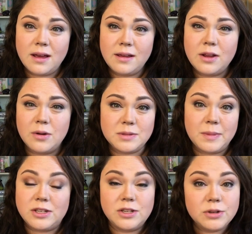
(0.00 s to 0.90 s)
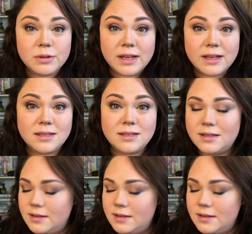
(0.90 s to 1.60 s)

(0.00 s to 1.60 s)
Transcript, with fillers: you know, it's my to-do lists.